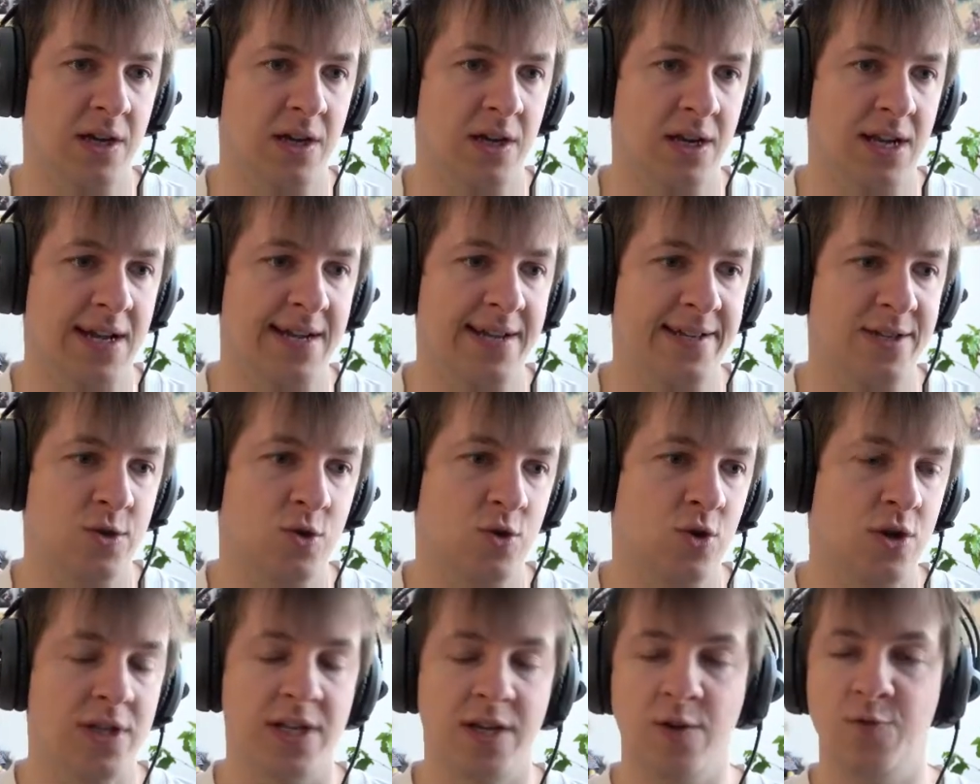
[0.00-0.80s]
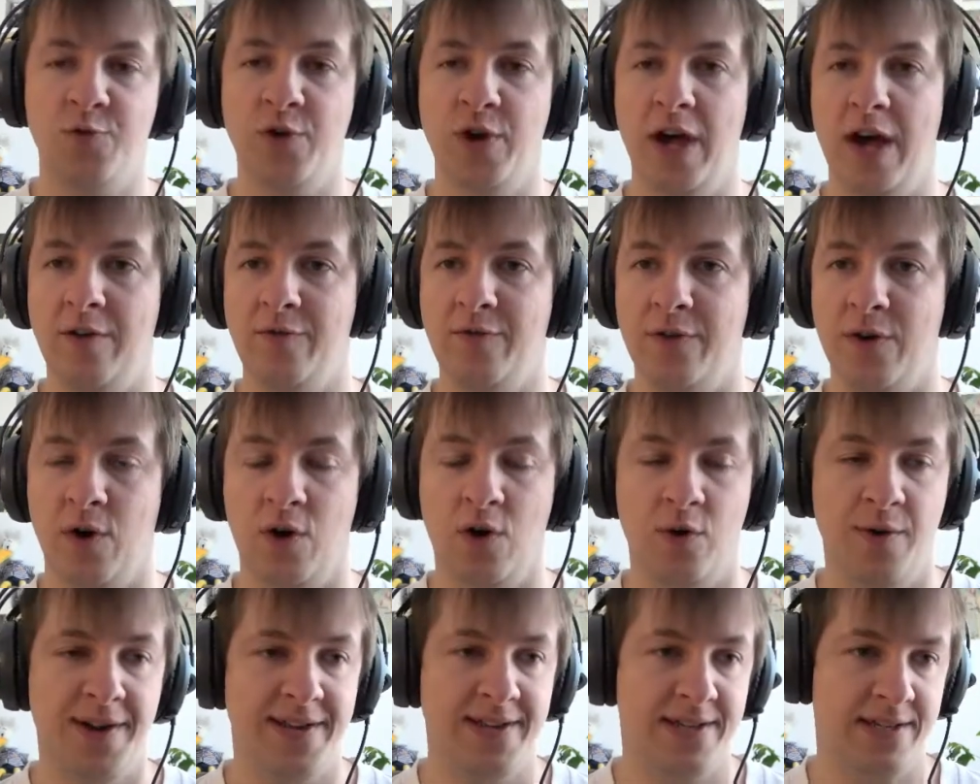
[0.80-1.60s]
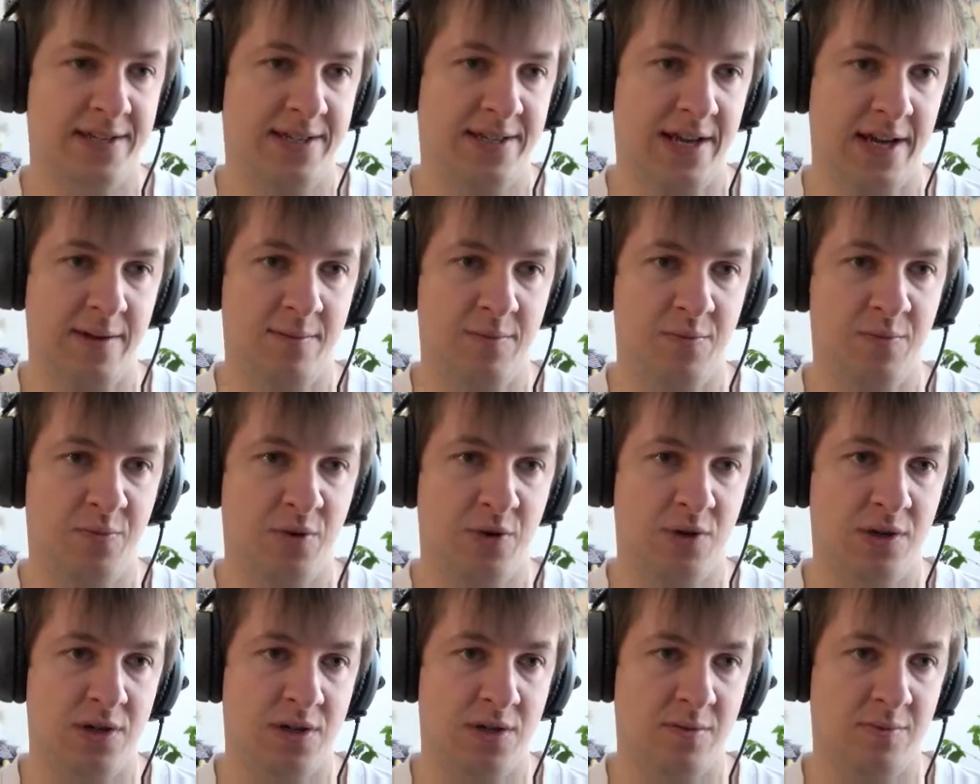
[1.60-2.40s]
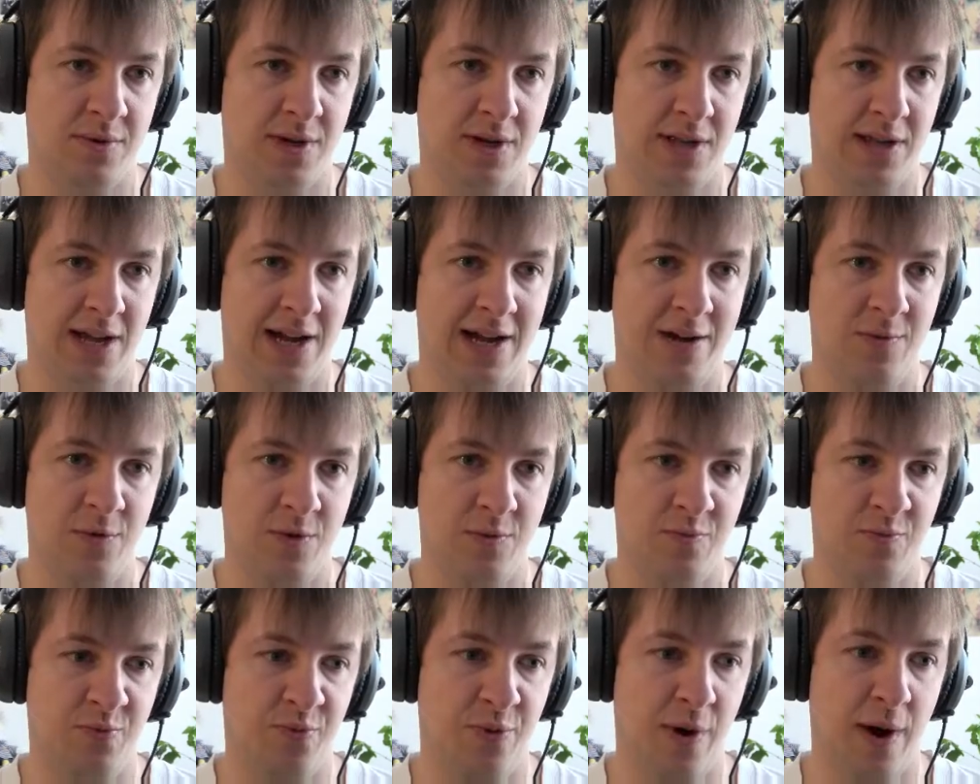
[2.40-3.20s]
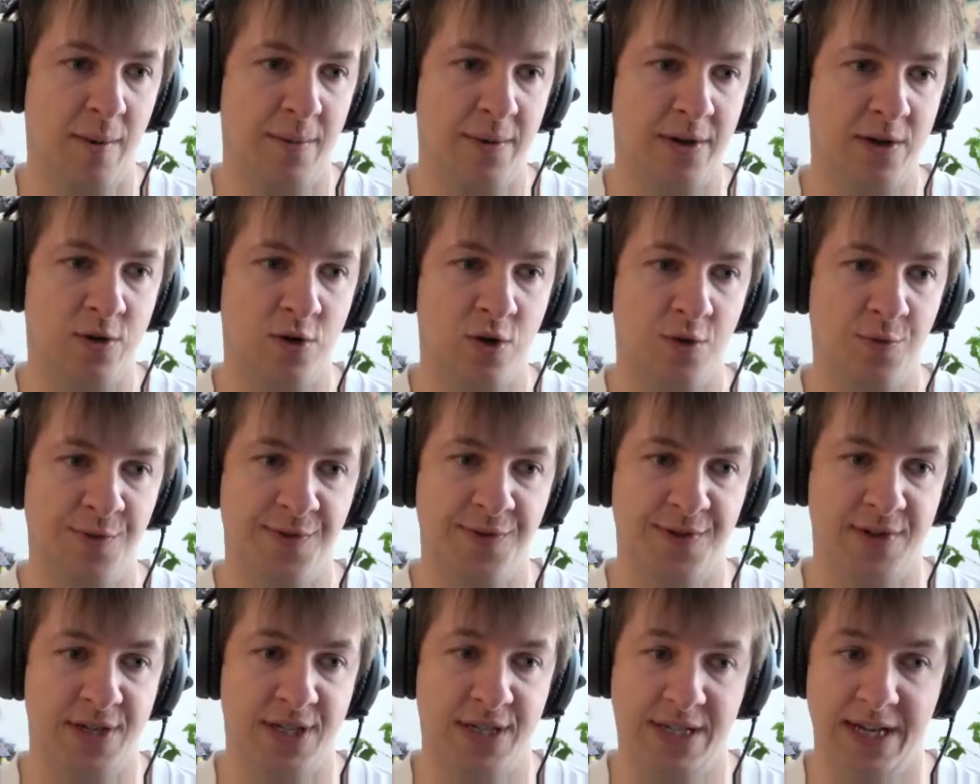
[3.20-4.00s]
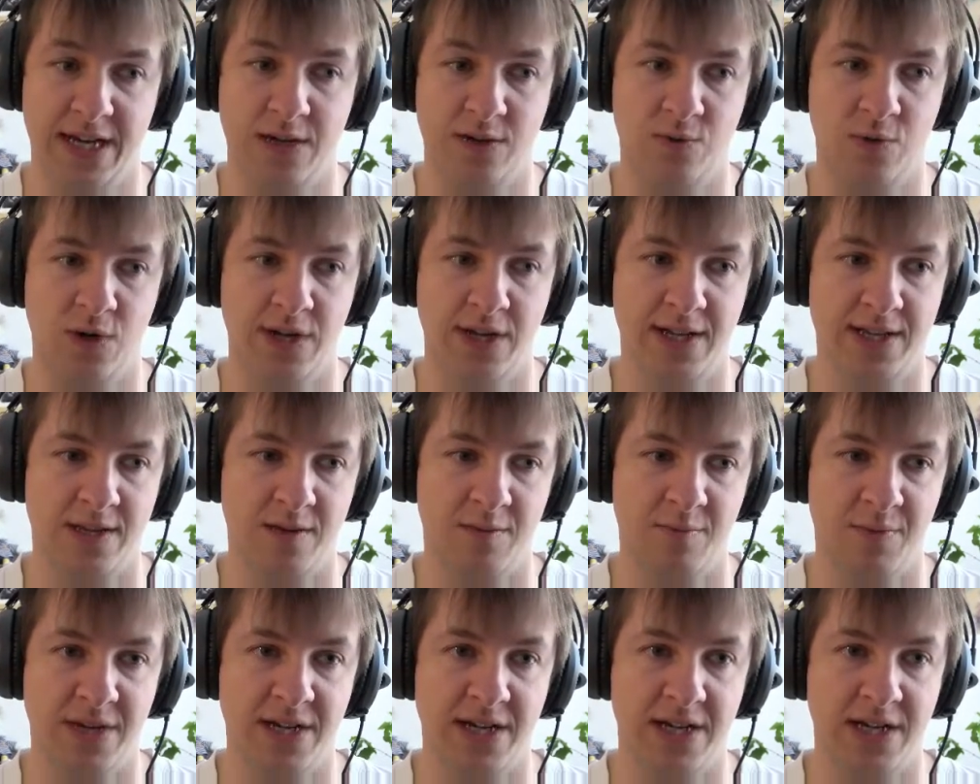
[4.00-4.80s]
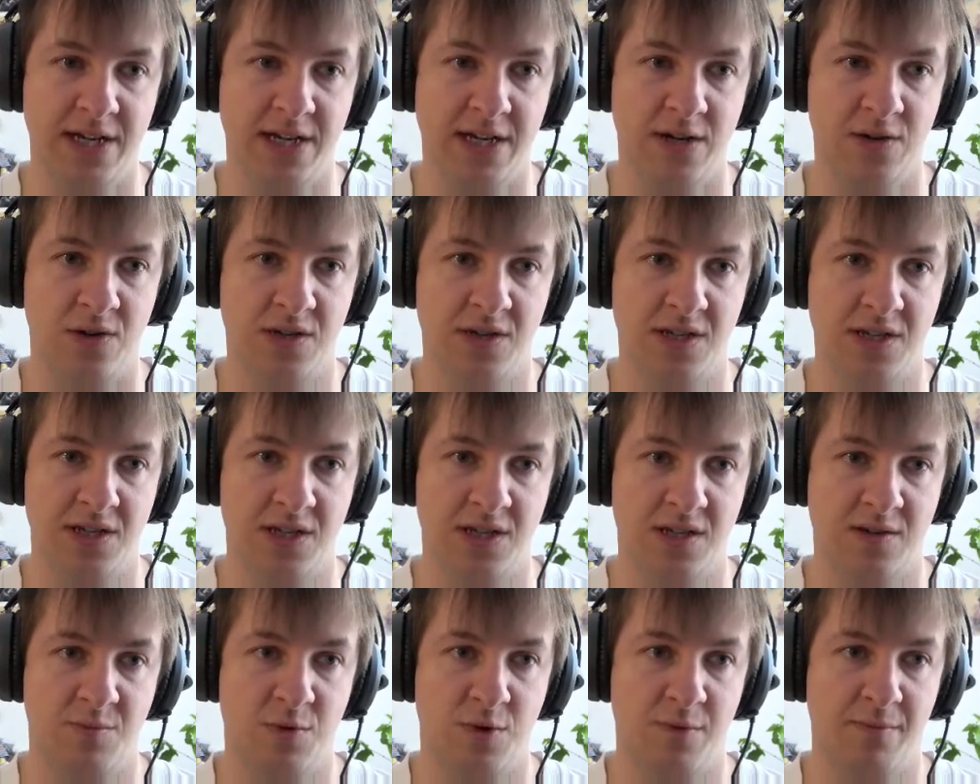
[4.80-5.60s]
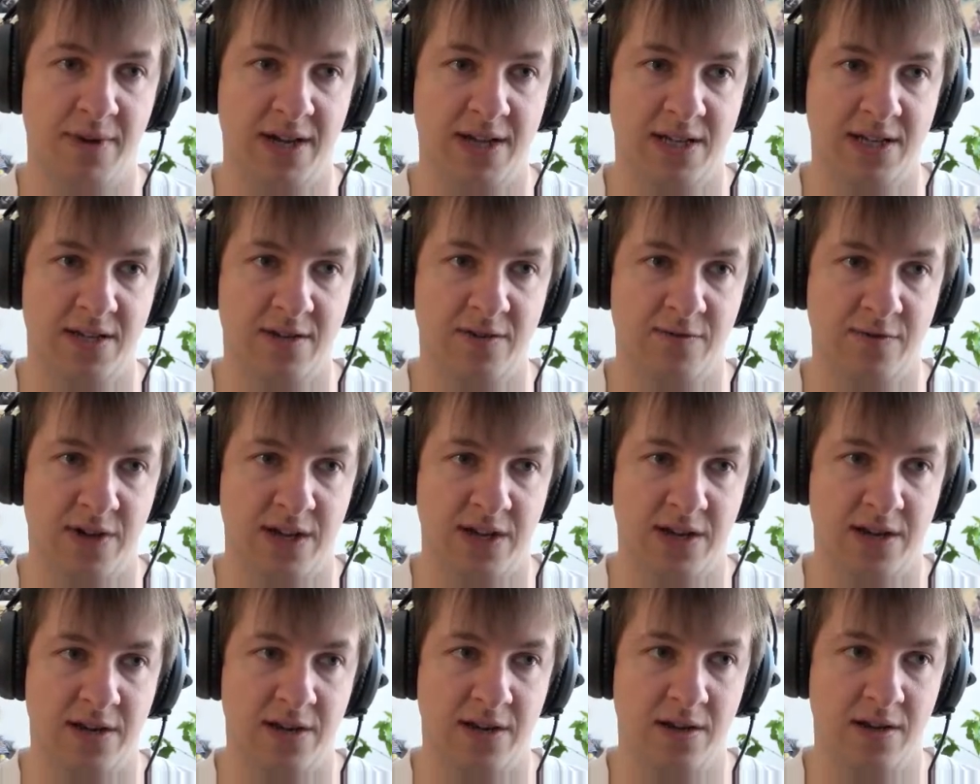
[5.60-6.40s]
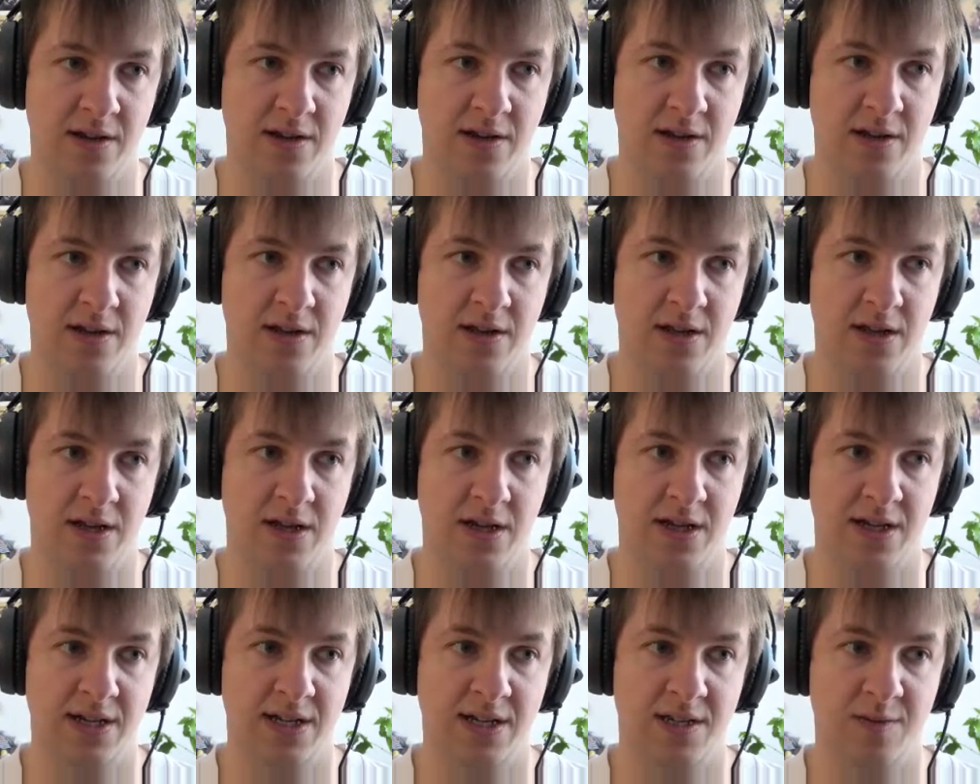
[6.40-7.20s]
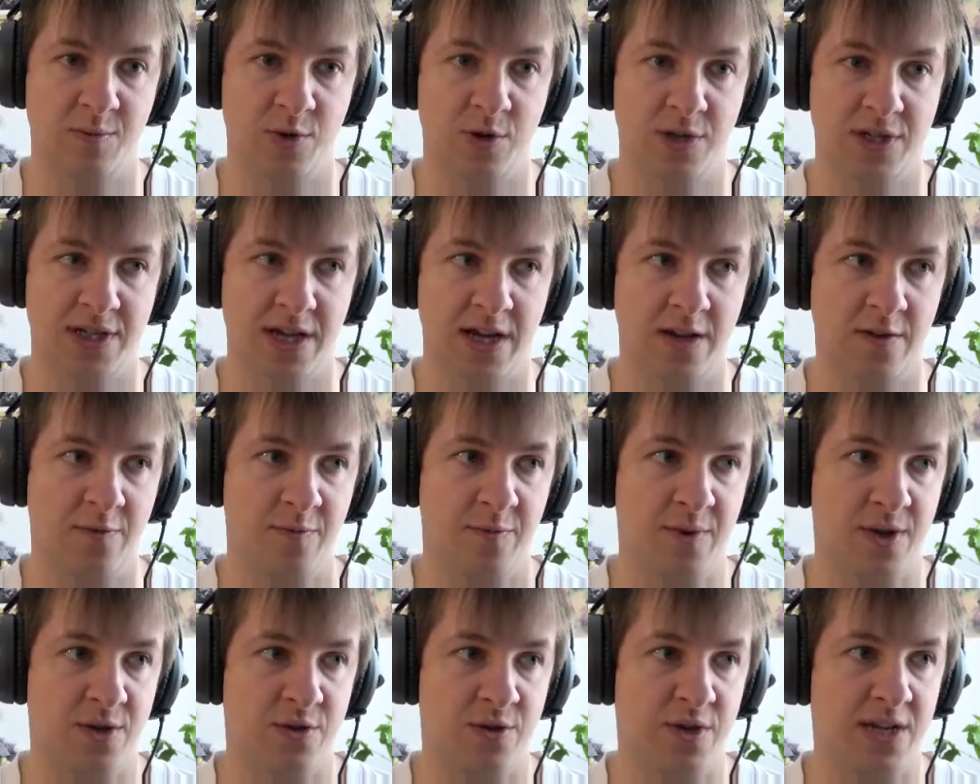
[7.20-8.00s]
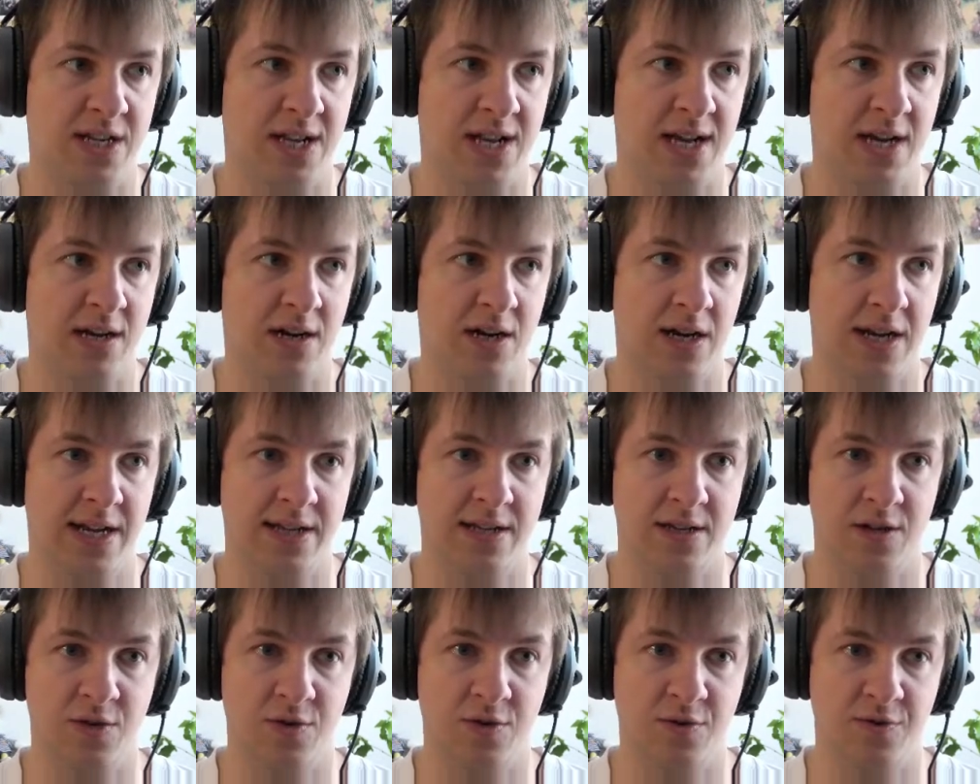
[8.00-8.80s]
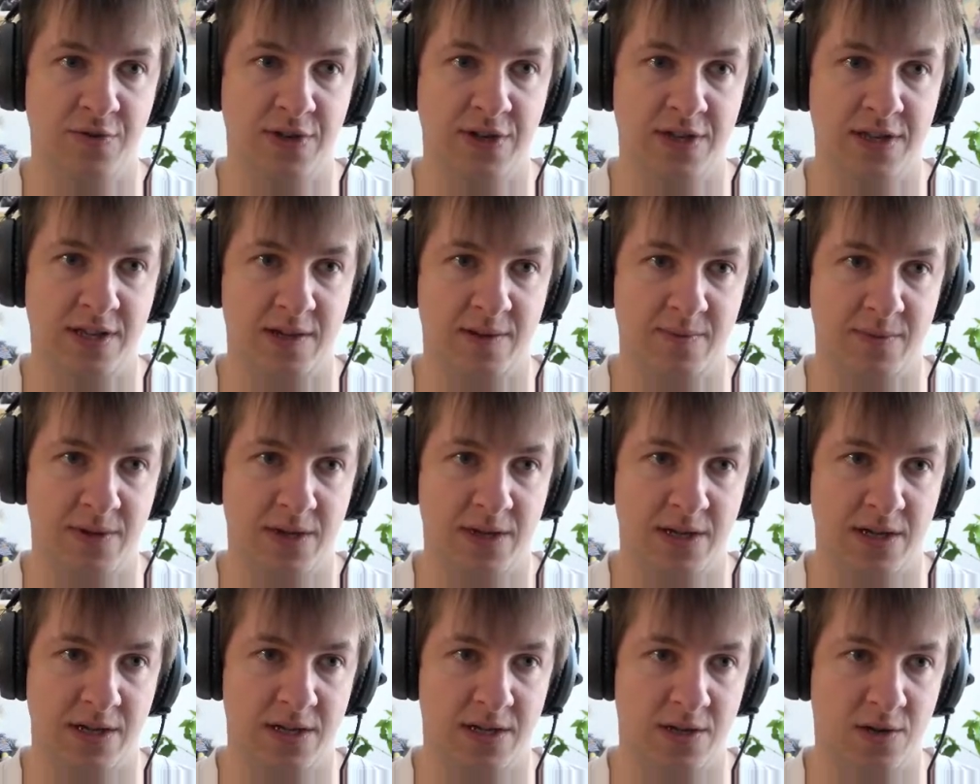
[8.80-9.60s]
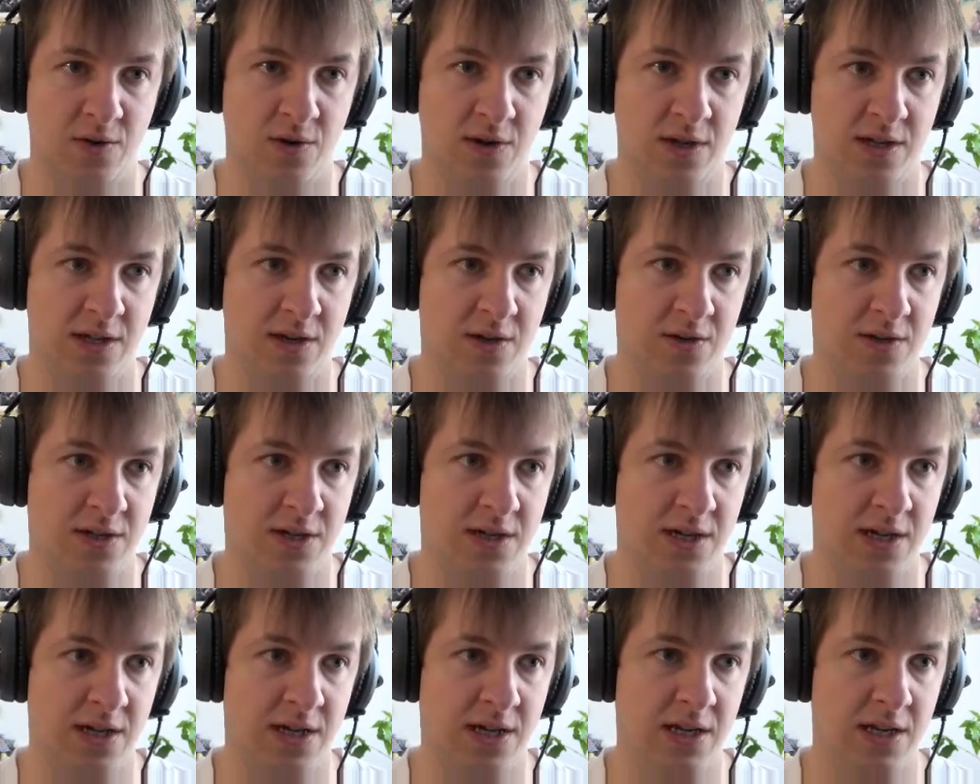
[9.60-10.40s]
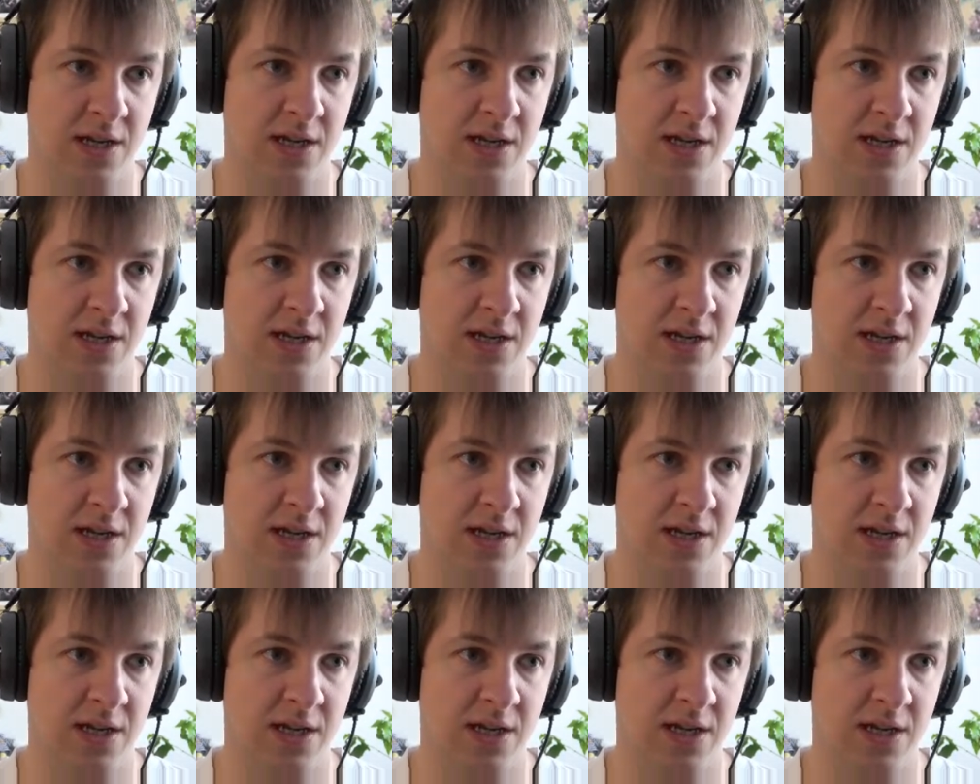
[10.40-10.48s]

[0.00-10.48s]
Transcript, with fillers: Like, it's good if you have already tamed boss, but I would probably go with a stake wall at the beginning because this is more massive and it's more safe, but you need like a ladder to feed them. It's the only downside.